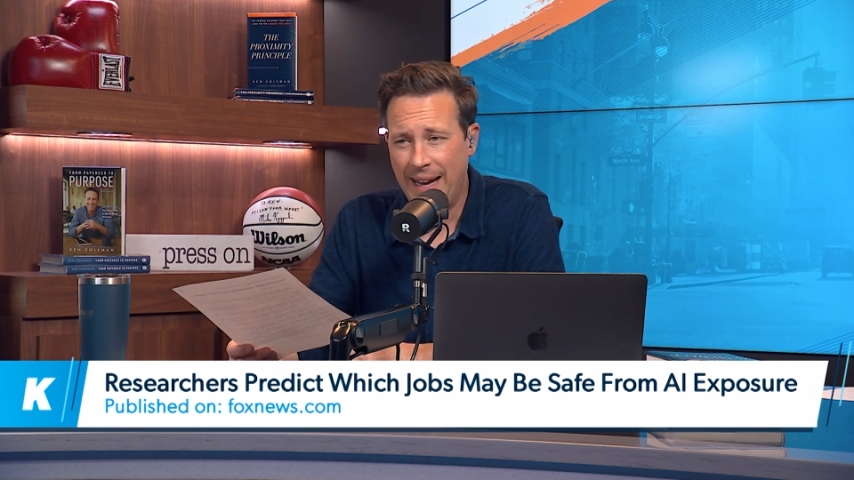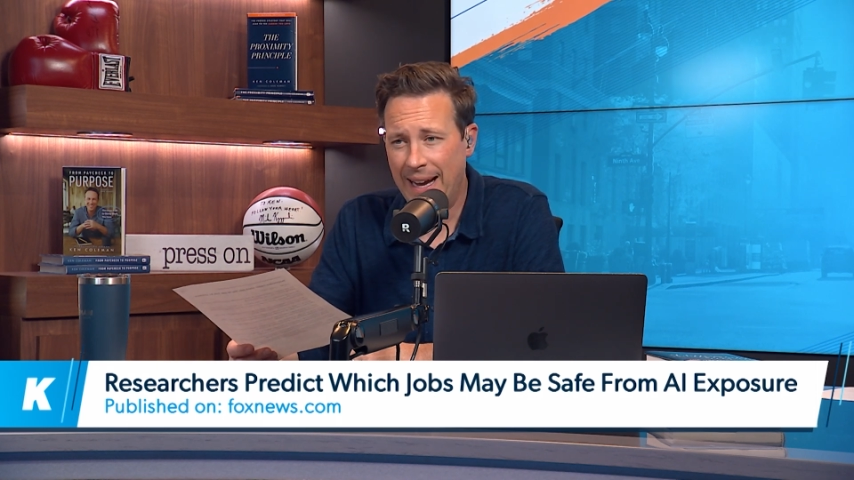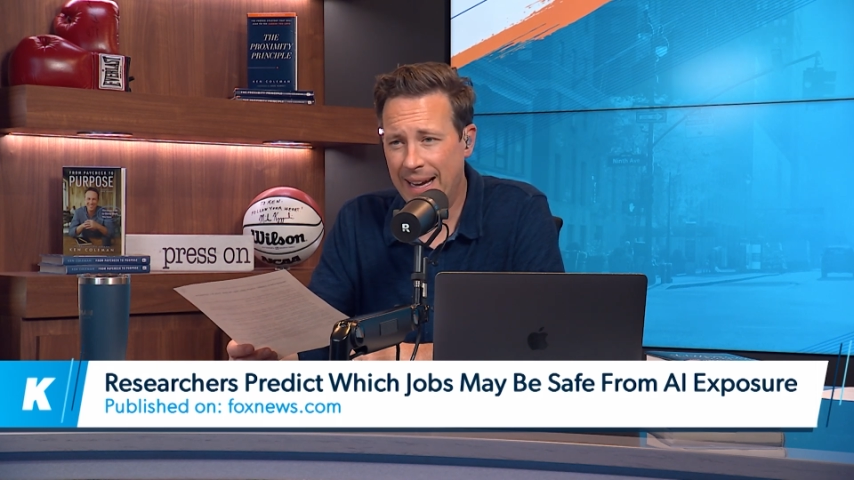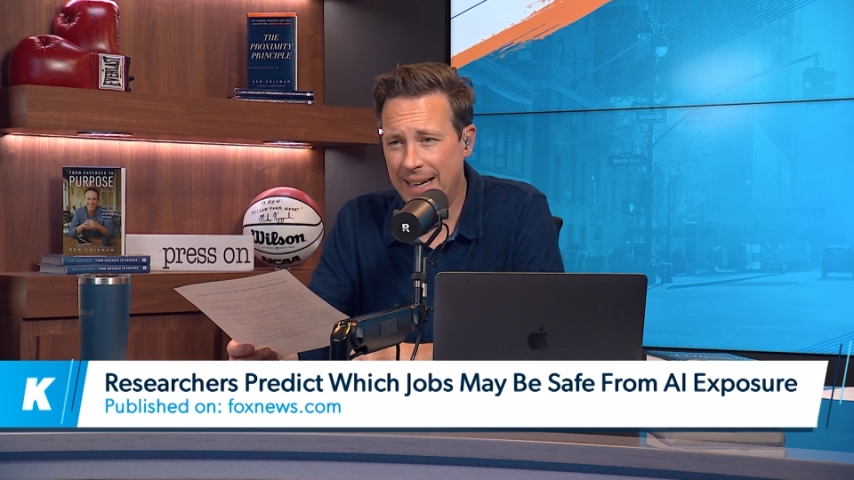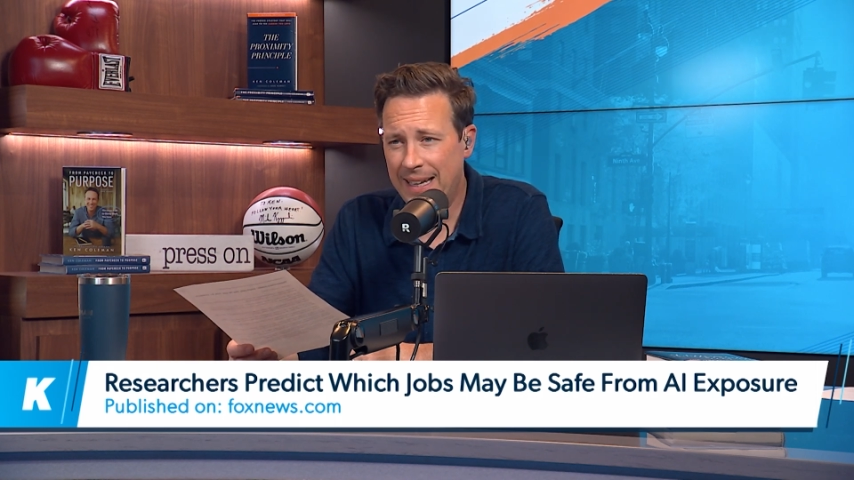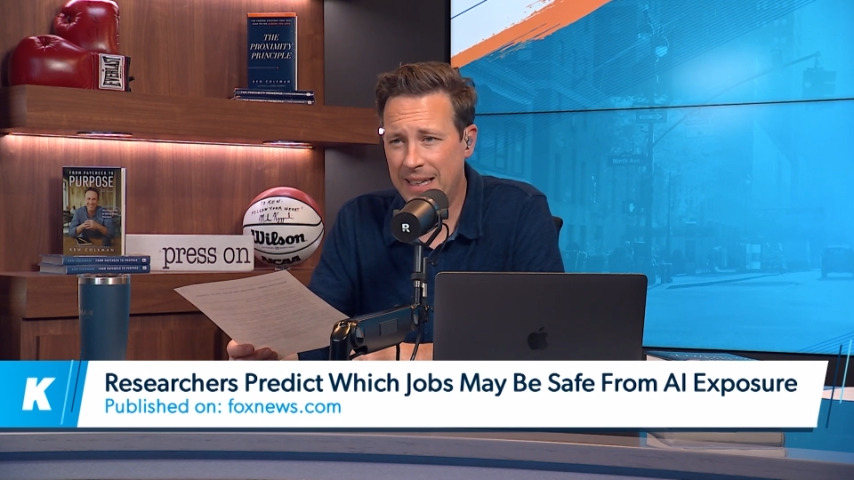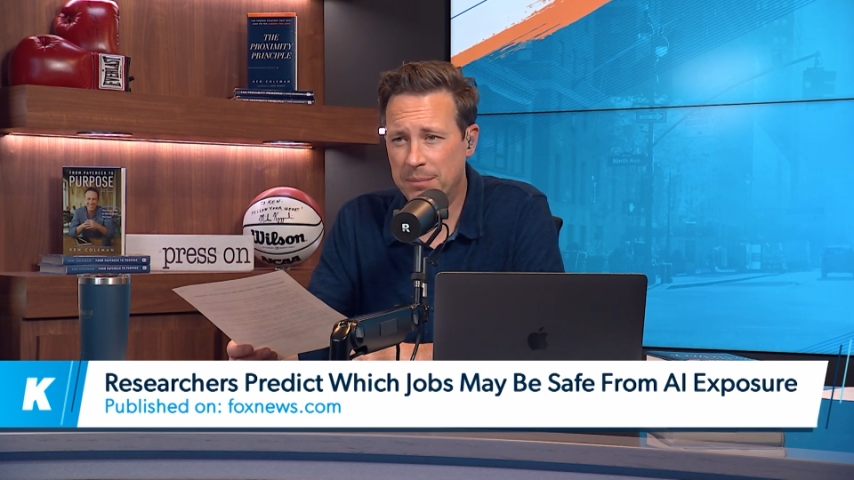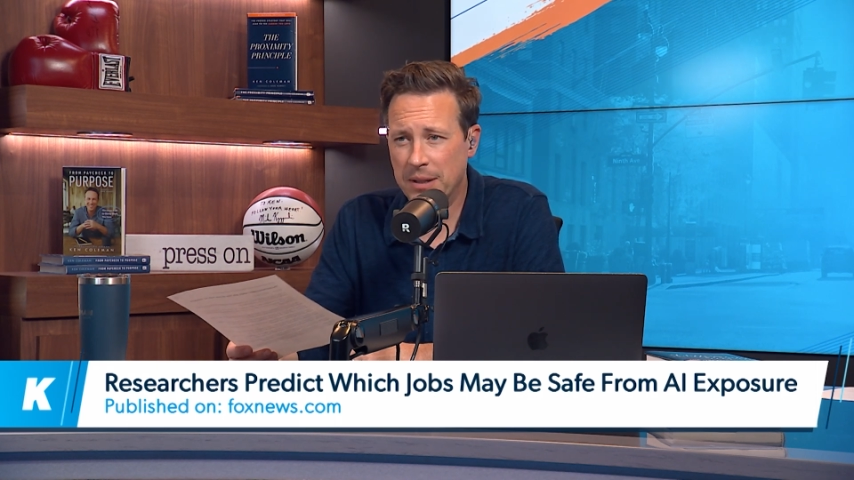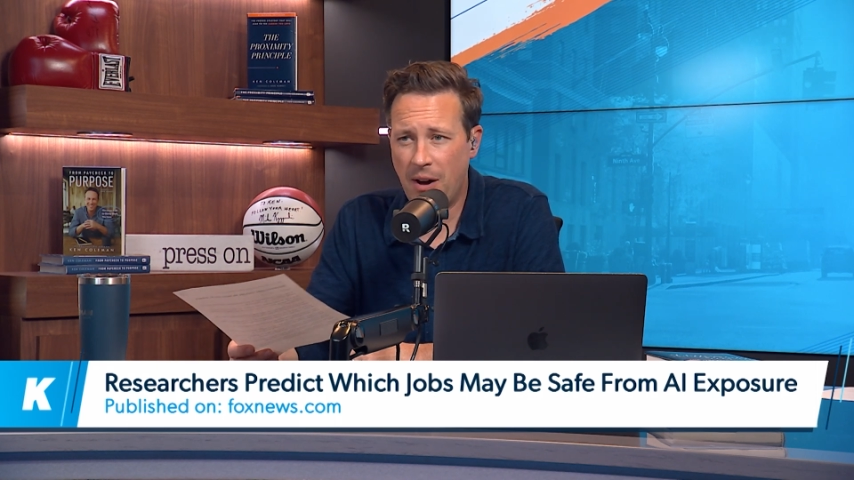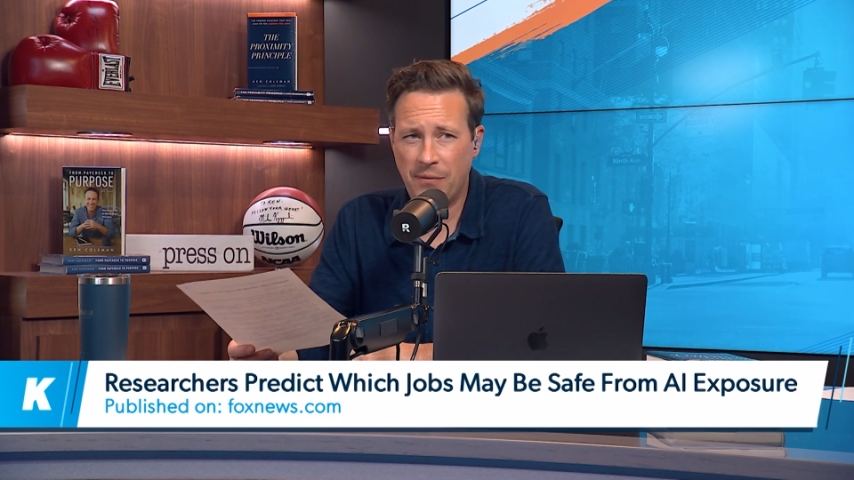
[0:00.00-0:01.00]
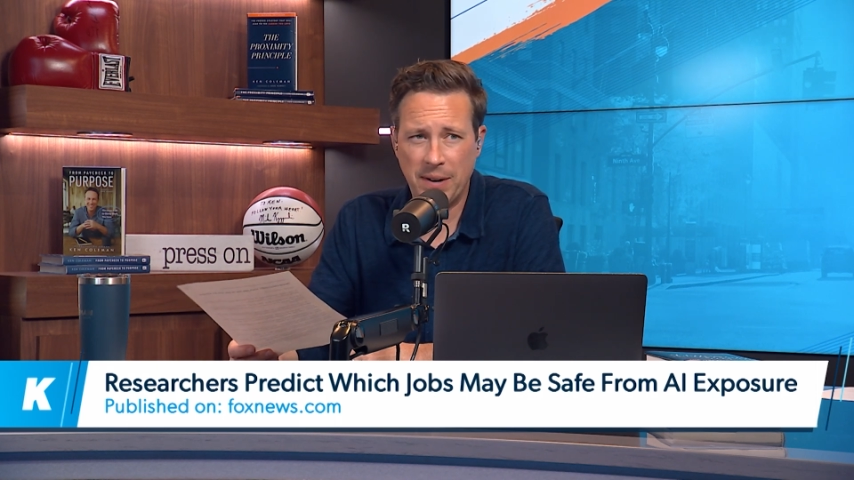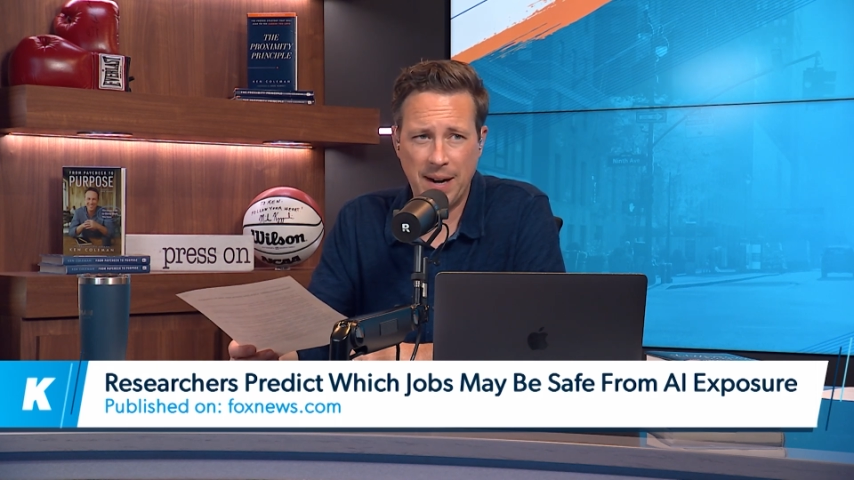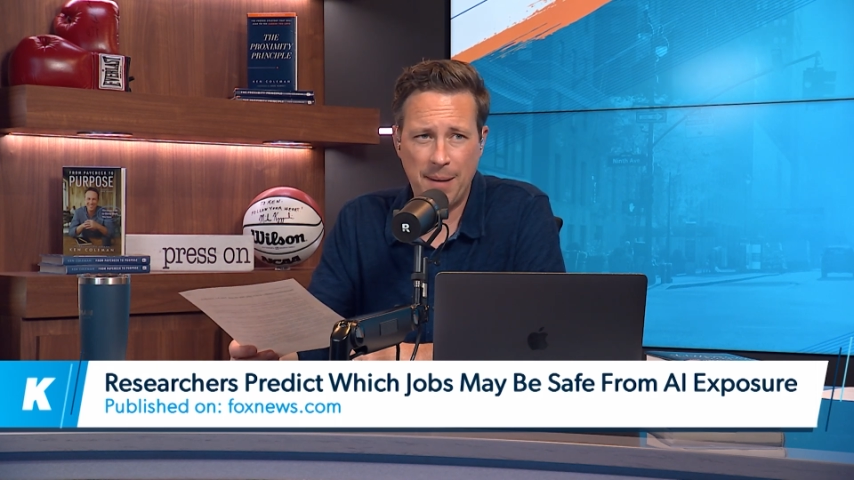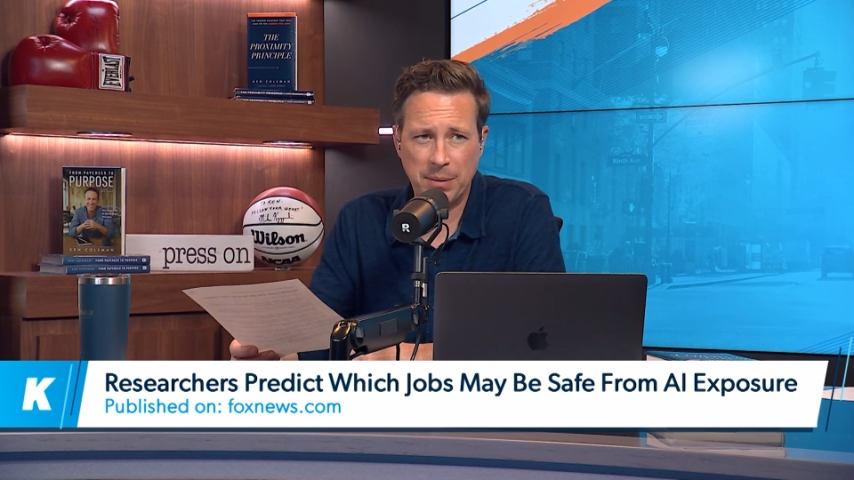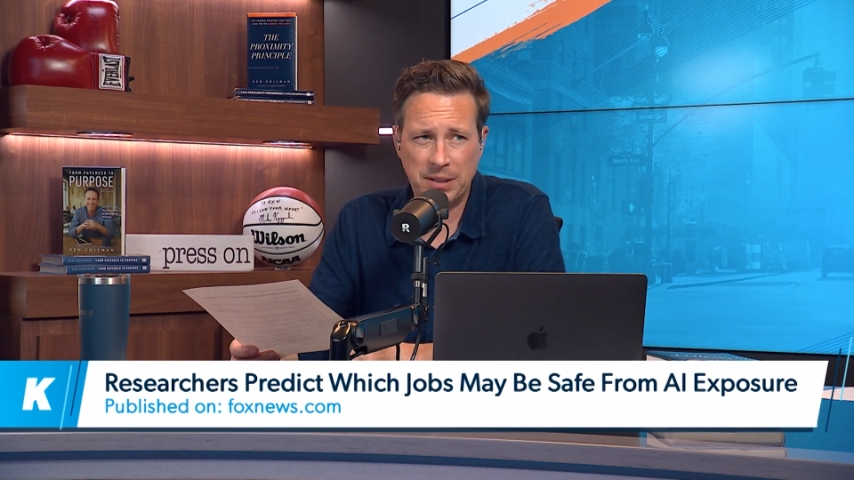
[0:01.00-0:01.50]
And he had been offered
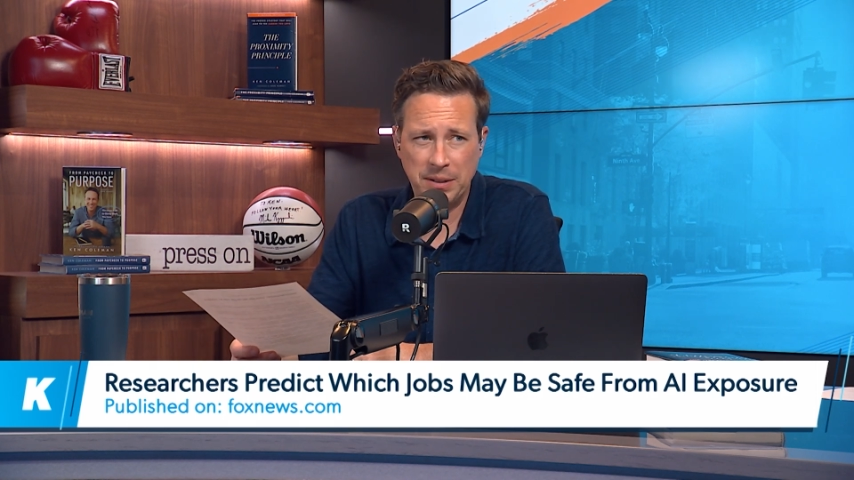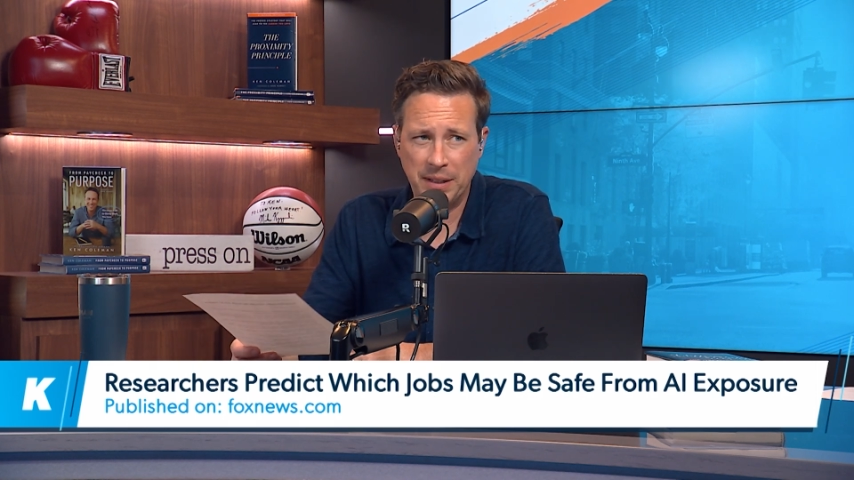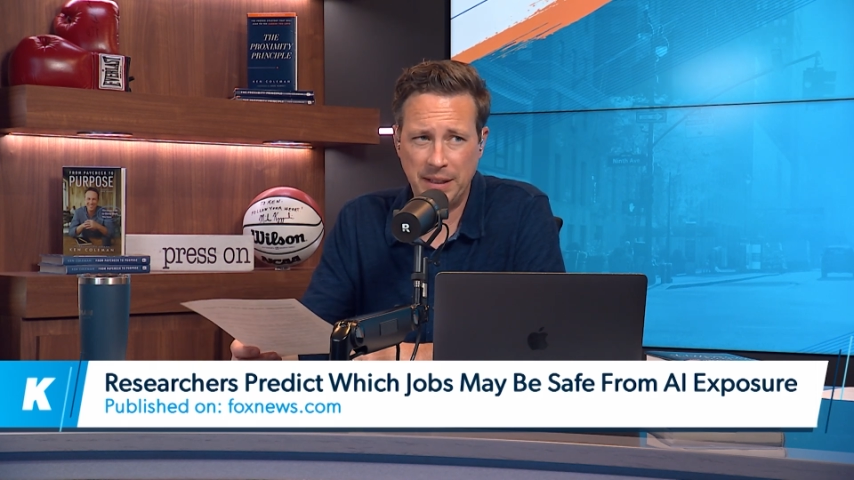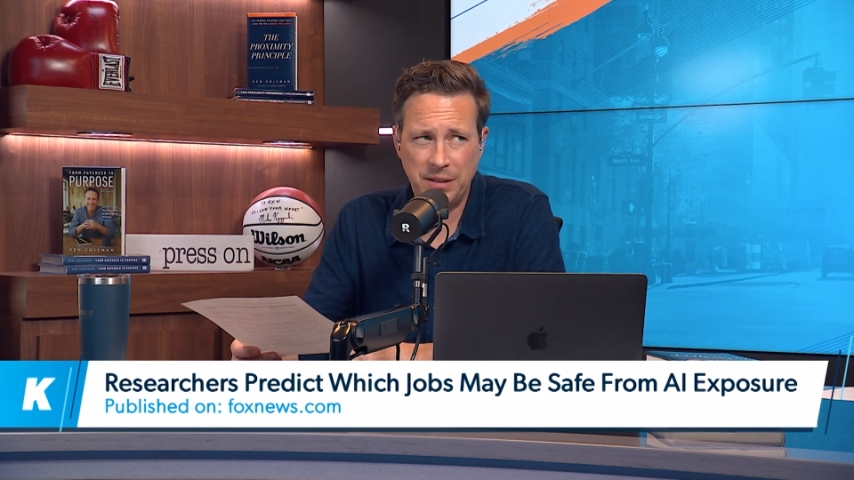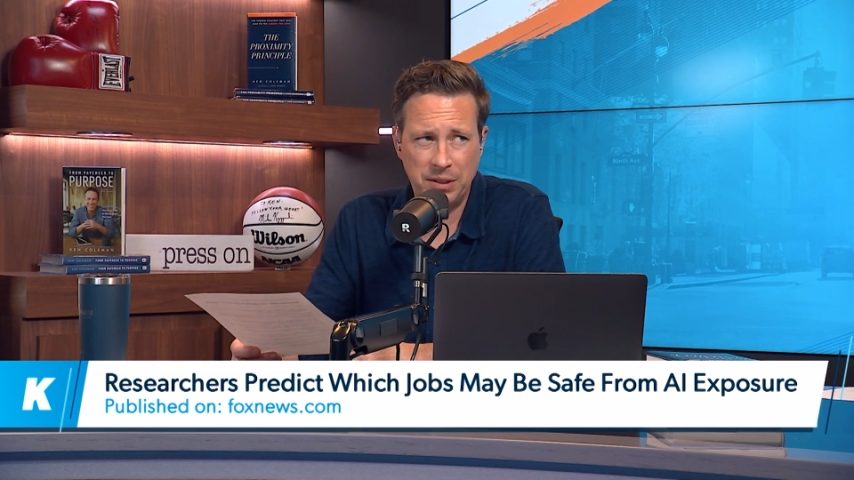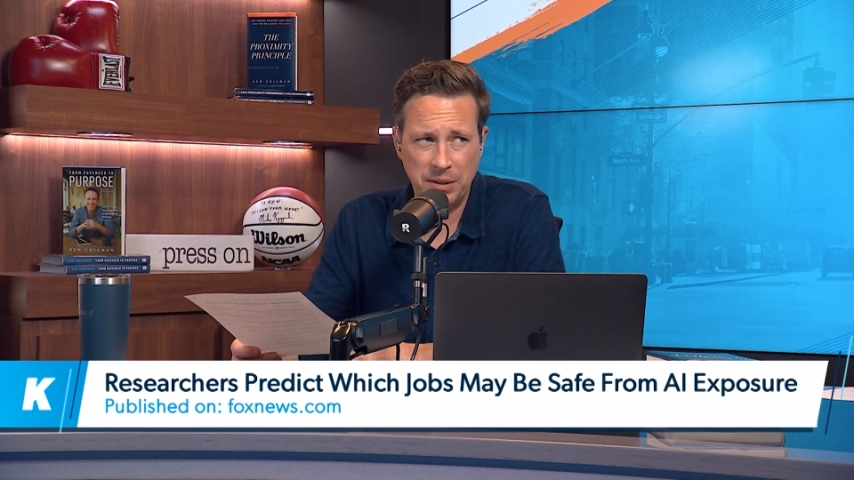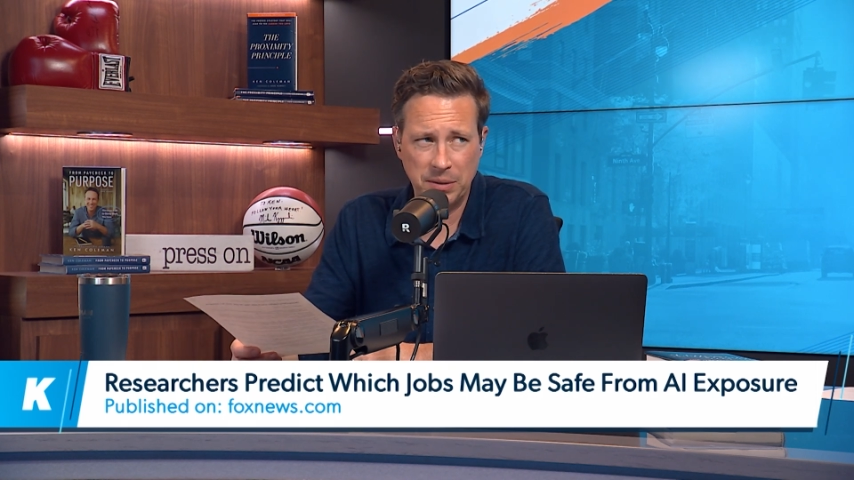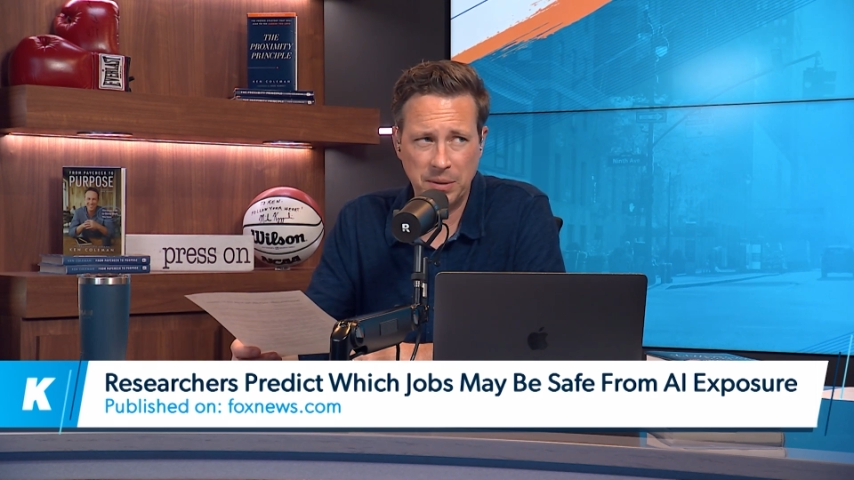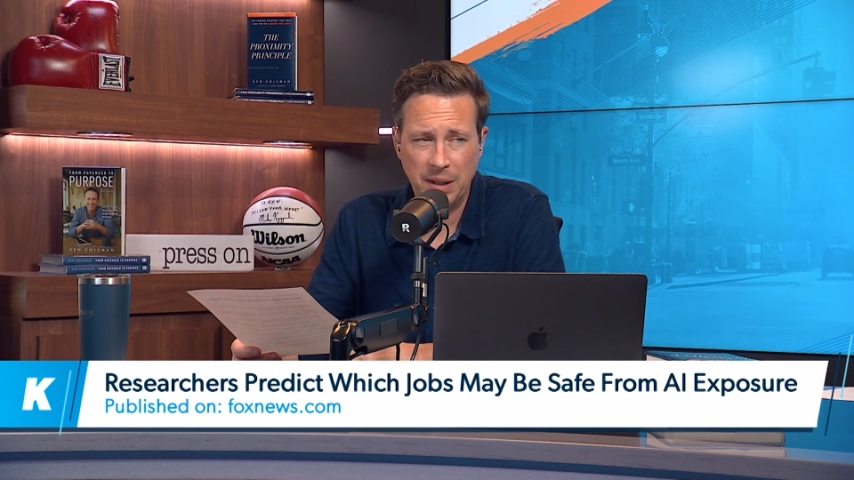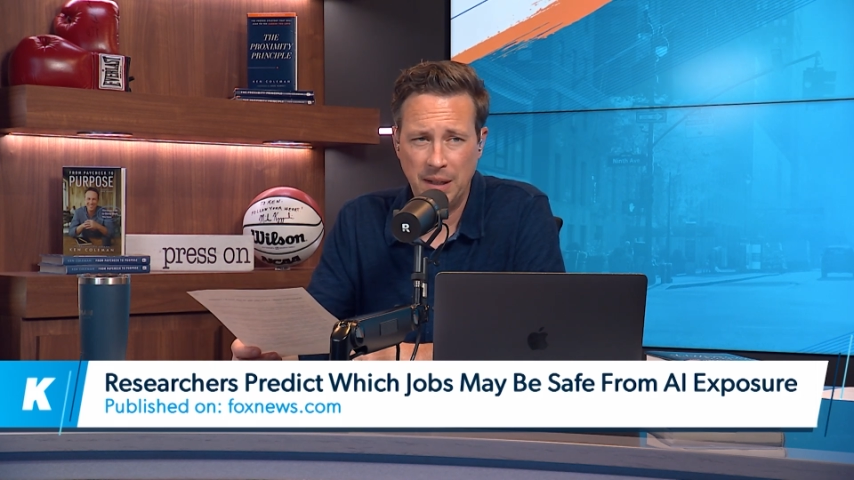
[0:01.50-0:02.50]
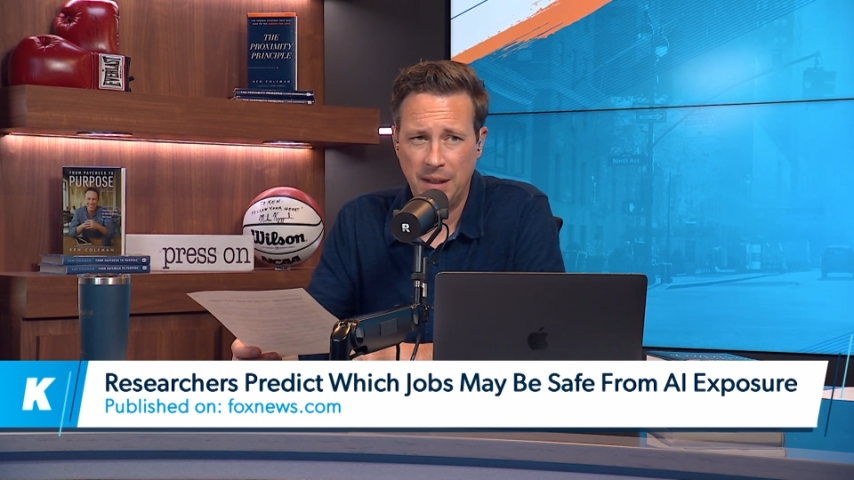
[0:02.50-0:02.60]
an opportunity to